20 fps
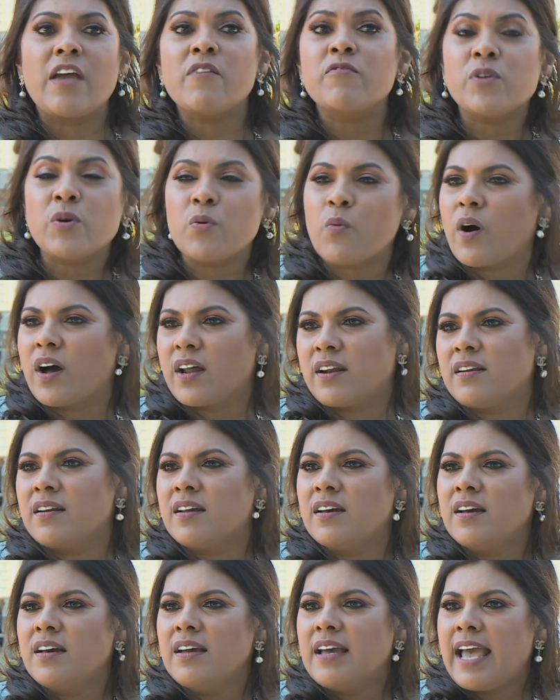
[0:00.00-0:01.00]
everyone
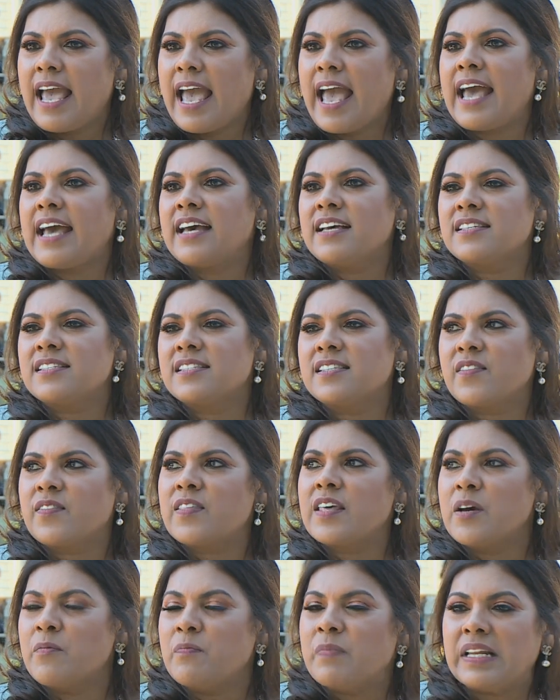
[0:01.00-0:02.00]
has
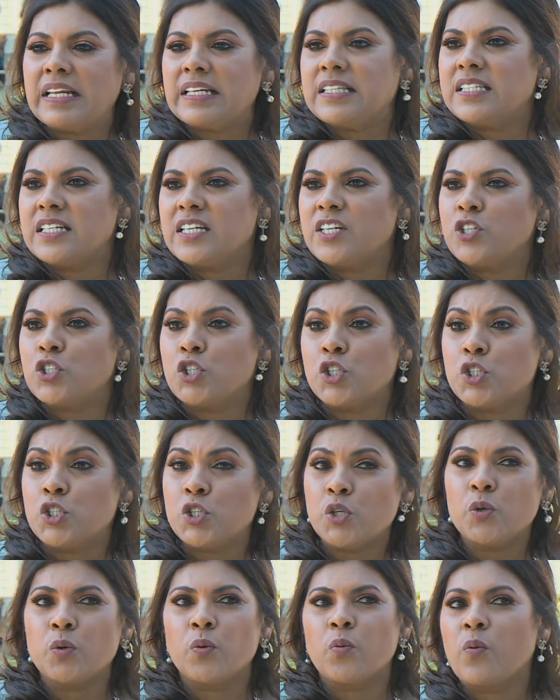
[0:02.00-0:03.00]
the ability to
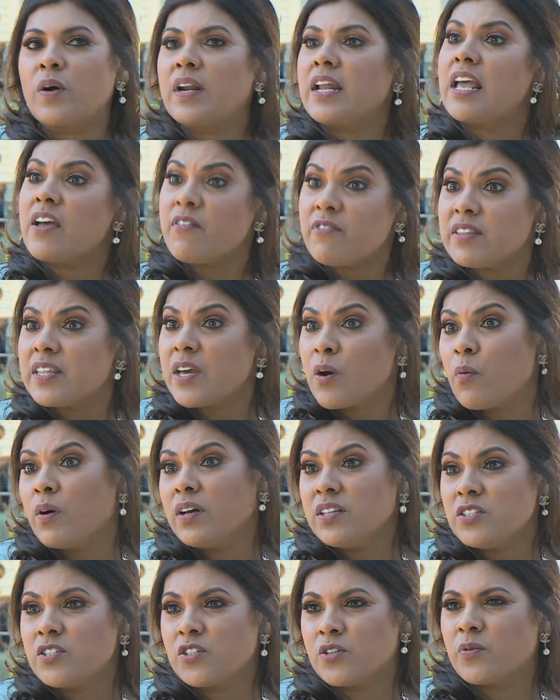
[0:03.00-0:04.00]
do whatever they
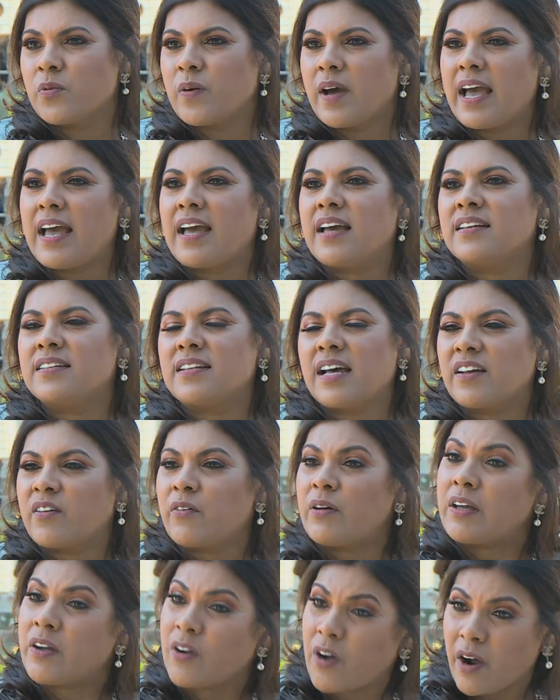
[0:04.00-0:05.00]
want to. And
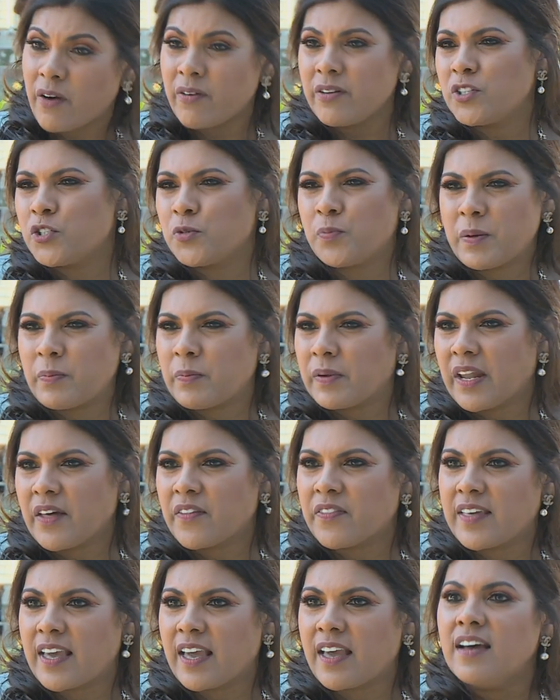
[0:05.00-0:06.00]
I encourage people
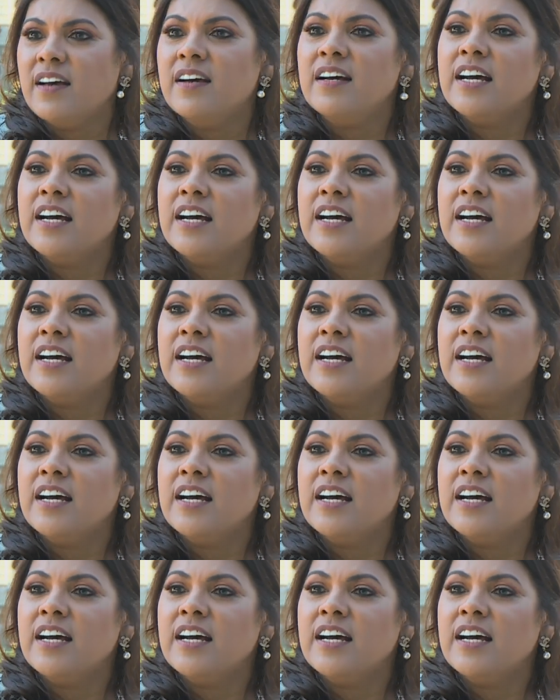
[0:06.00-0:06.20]
out there,